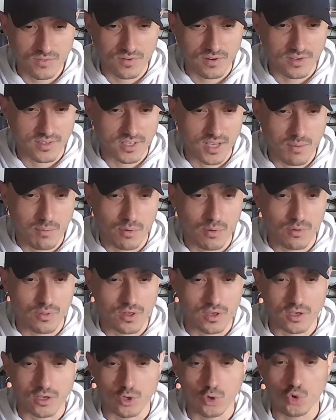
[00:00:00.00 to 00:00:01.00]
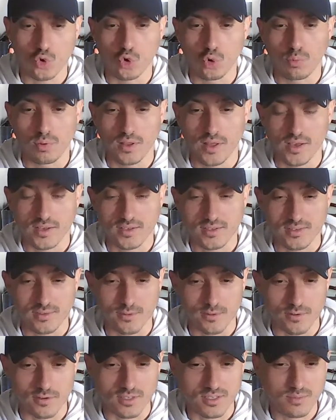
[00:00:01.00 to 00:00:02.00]
for example, the Googleplex
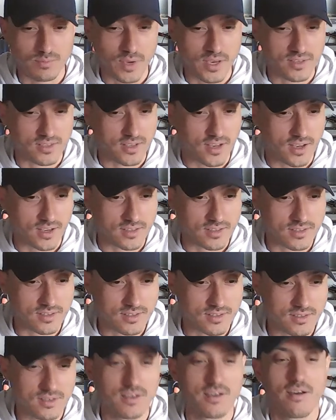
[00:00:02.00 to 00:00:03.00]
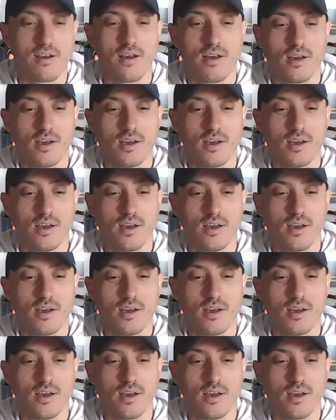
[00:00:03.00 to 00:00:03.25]
or SpaceX.